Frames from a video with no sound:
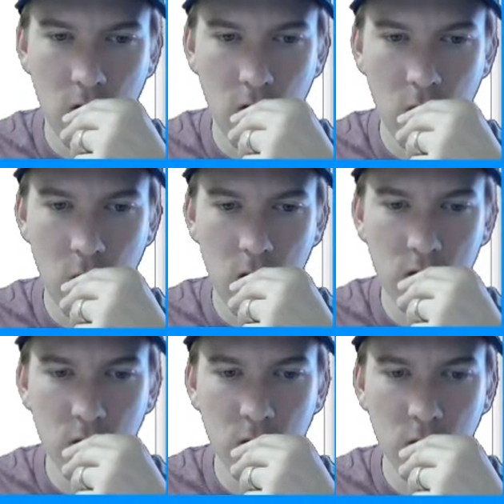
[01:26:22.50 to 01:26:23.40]
Well,
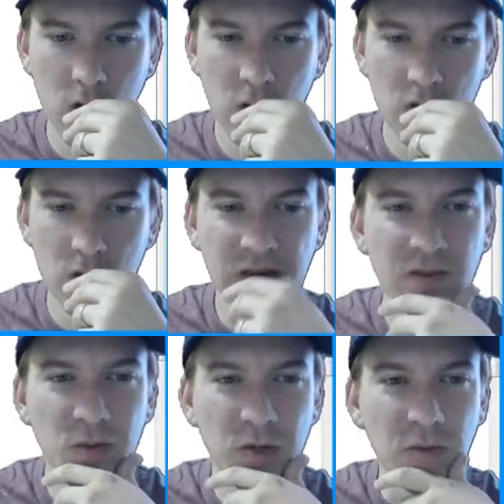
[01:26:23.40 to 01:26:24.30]
shoot, now it just
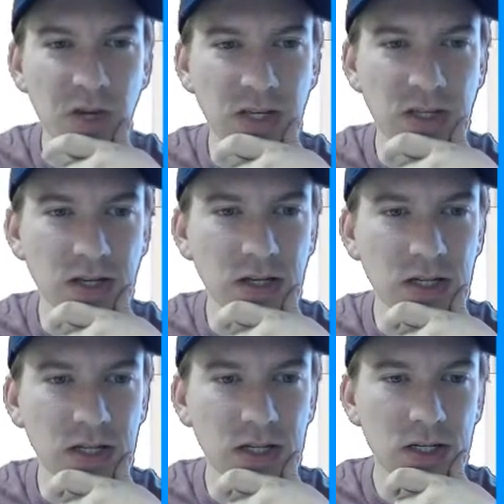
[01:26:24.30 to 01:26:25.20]
gives me the basic
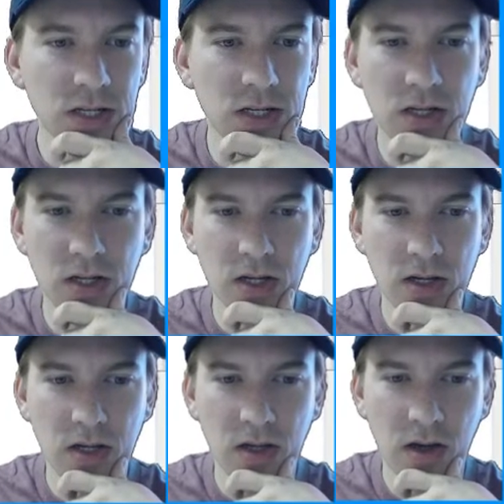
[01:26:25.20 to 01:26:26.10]

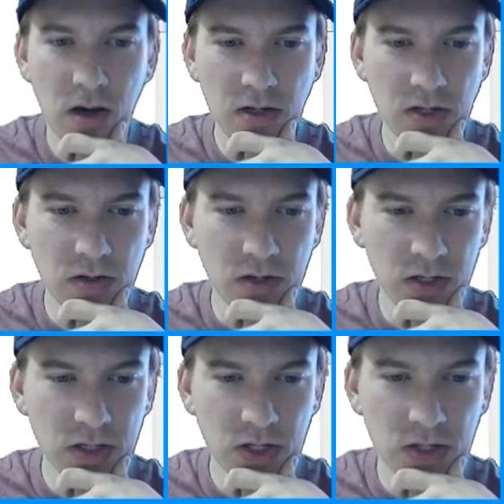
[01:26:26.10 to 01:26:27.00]
how to do
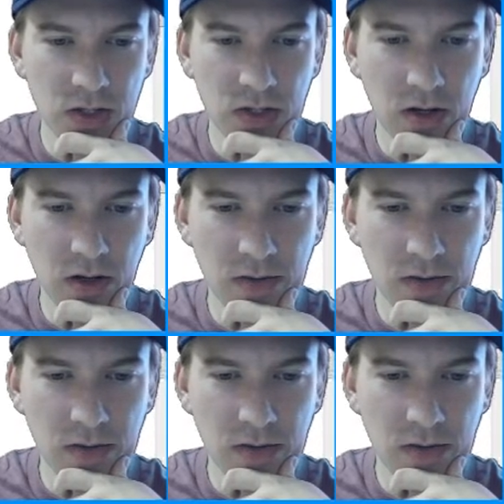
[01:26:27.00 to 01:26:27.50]
collision stuff.